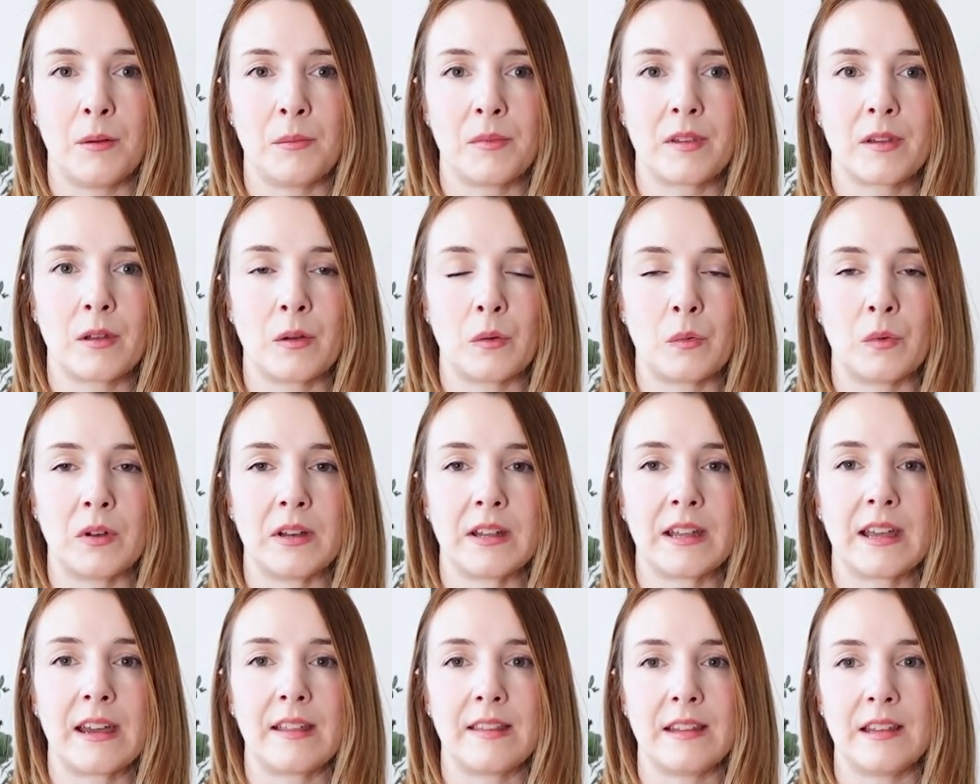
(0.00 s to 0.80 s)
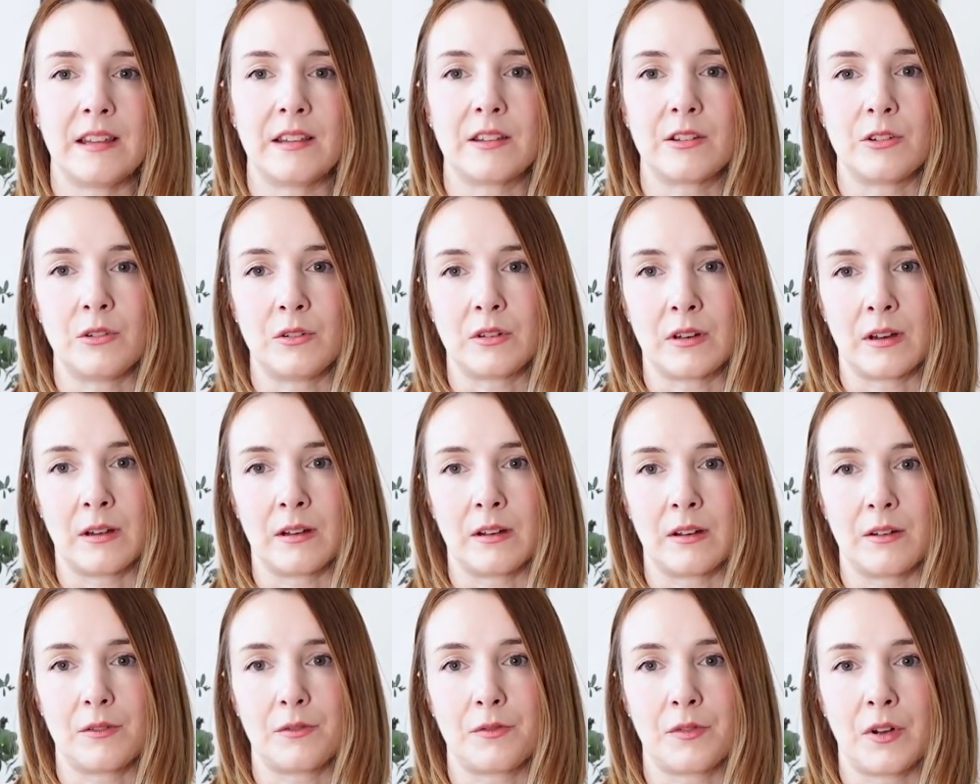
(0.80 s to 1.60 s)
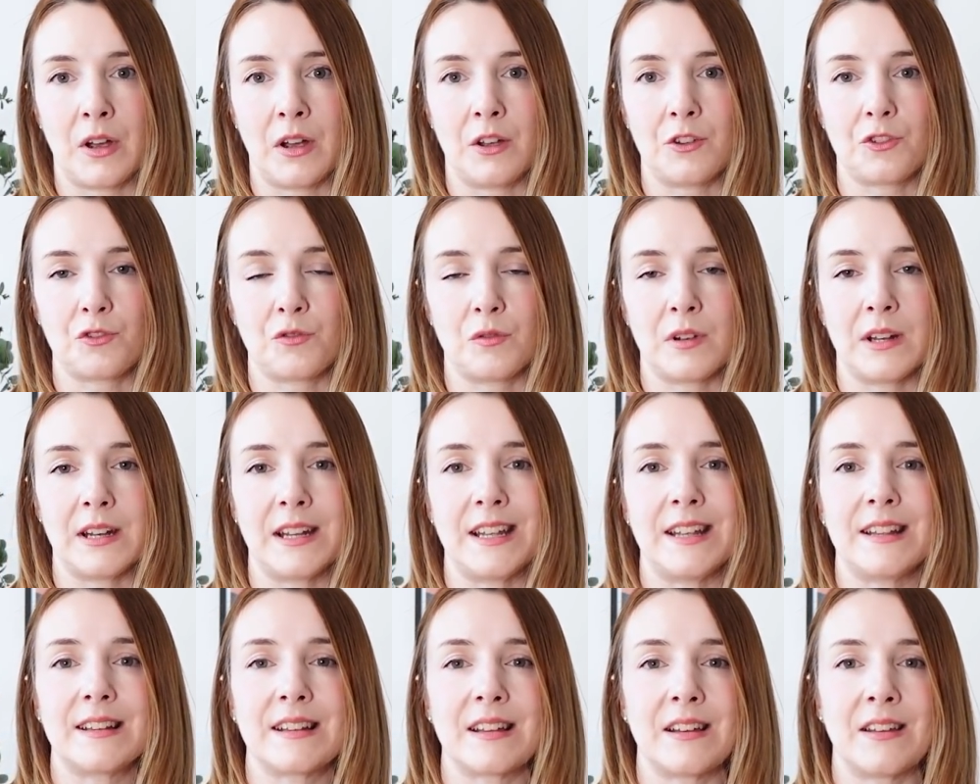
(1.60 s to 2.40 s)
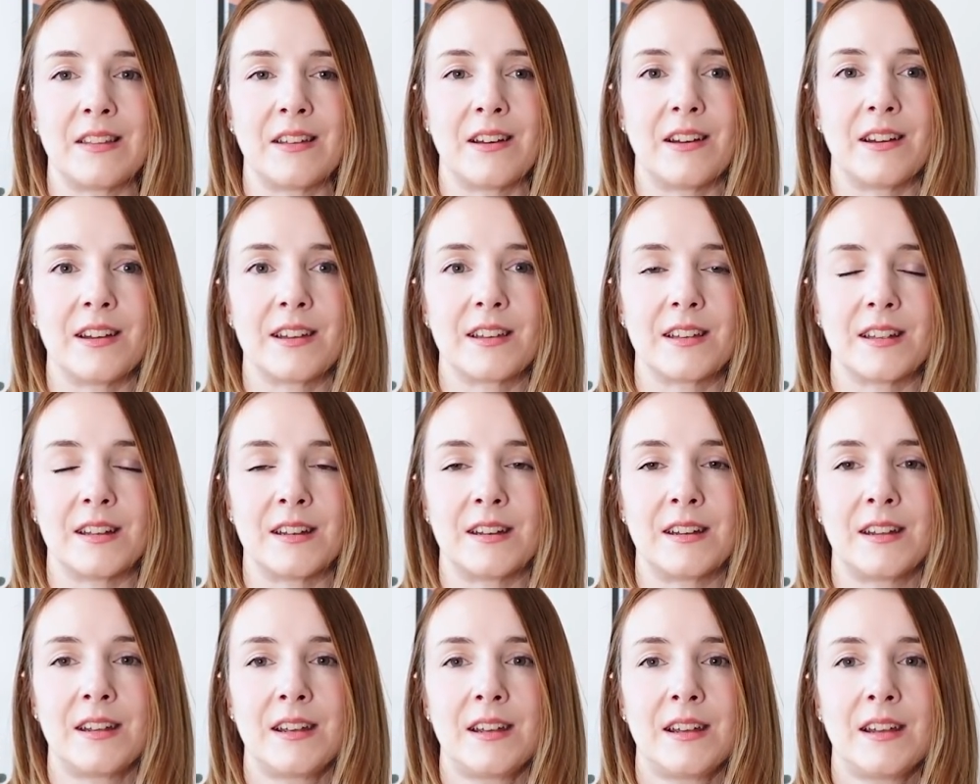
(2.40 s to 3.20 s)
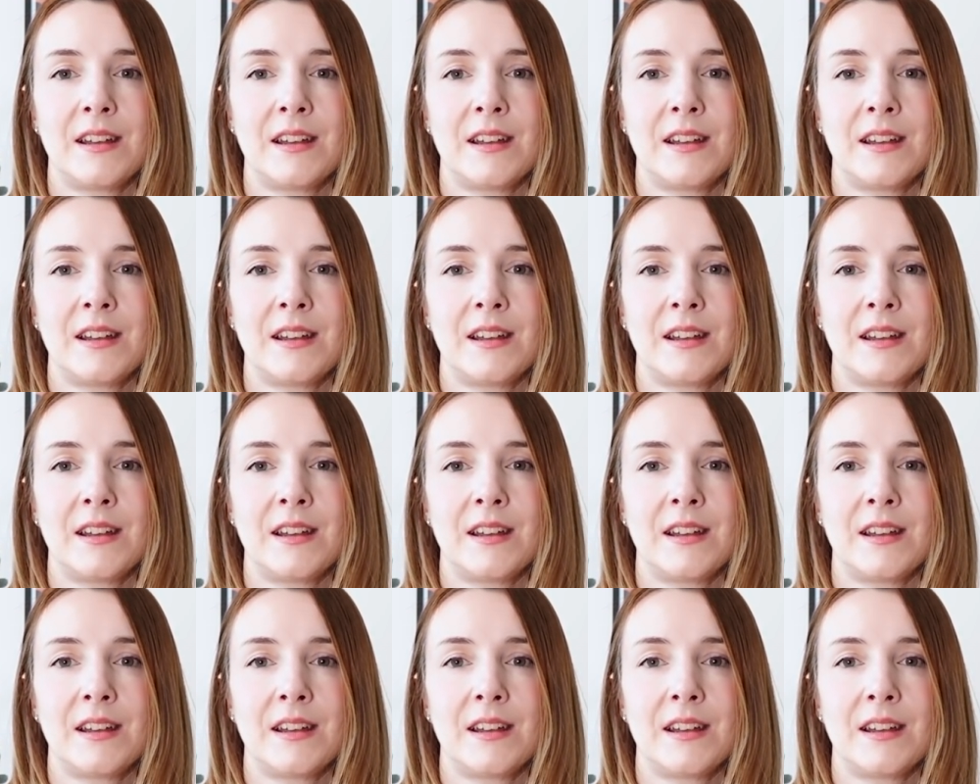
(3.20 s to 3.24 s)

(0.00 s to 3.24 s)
So I want to get these two done first, really, so that I can